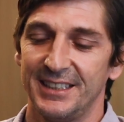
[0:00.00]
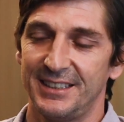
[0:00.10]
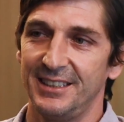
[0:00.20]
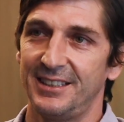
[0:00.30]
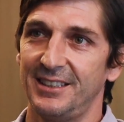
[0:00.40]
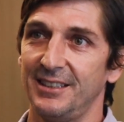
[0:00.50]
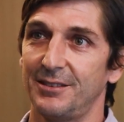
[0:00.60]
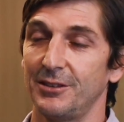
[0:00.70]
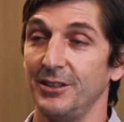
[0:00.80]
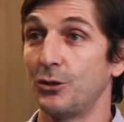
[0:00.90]
This
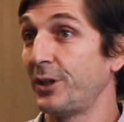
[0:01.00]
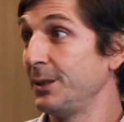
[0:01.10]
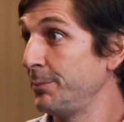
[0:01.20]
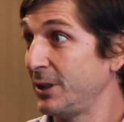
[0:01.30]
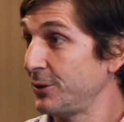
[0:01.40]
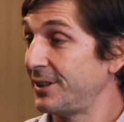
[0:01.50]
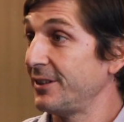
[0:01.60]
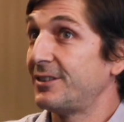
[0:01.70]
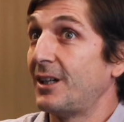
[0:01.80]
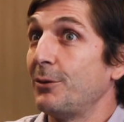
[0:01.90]
is incredible because
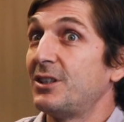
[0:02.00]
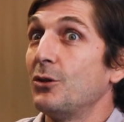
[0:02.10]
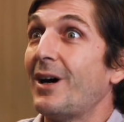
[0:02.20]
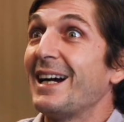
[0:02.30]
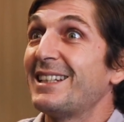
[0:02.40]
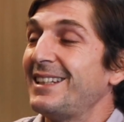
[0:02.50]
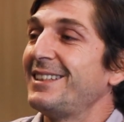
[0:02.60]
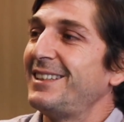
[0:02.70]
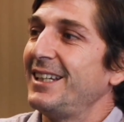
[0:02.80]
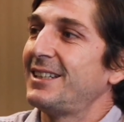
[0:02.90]
there is no
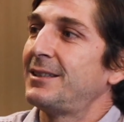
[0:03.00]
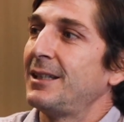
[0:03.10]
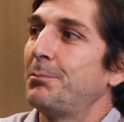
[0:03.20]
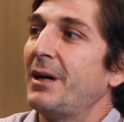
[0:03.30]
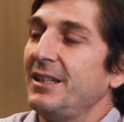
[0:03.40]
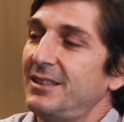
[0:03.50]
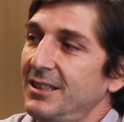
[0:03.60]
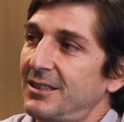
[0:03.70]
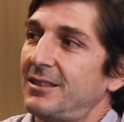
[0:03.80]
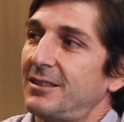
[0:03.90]
access except by
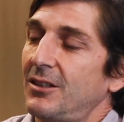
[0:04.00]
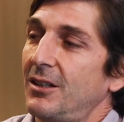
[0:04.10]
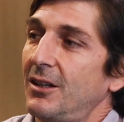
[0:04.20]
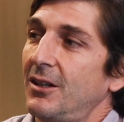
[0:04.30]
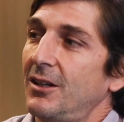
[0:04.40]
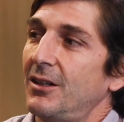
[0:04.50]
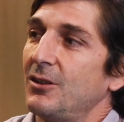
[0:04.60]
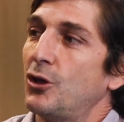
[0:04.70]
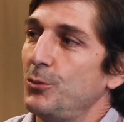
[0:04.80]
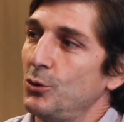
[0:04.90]
this
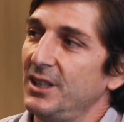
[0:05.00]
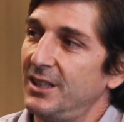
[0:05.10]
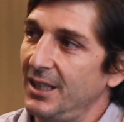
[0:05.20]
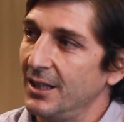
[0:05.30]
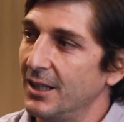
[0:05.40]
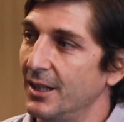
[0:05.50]
community,